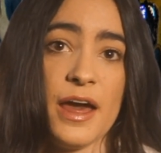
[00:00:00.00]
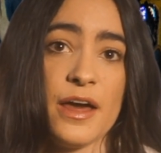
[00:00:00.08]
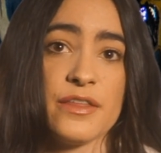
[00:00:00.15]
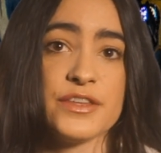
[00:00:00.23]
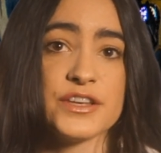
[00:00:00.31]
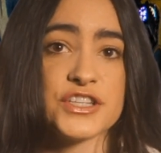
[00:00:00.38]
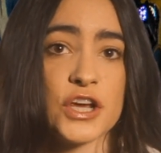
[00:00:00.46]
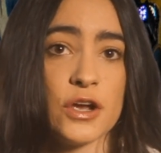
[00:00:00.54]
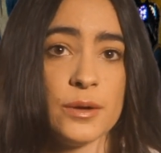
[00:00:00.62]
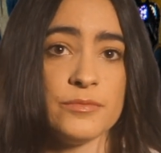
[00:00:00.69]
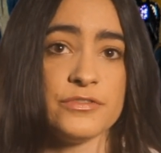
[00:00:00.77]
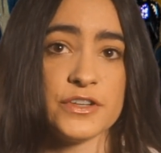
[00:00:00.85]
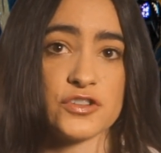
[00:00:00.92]
The
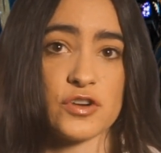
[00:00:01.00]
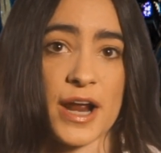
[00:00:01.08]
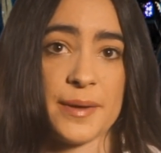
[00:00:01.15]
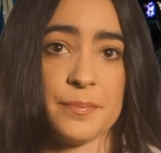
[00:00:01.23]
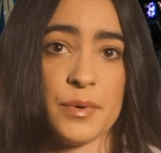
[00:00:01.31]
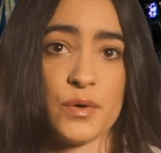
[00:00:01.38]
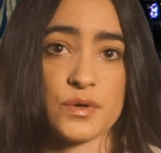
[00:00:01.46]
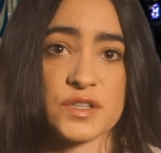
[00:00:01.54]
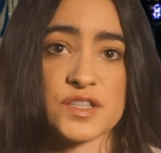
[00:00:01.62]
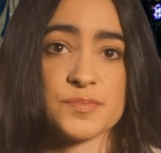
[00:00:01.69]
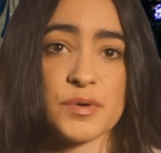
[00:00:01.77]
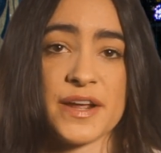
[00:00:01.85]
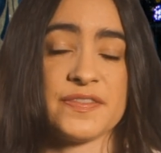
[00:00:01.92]
term for drape or
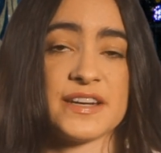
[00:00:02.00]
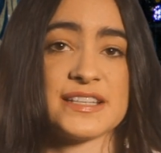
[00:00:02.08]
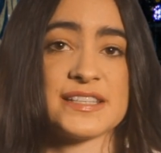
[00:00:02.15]
spread that is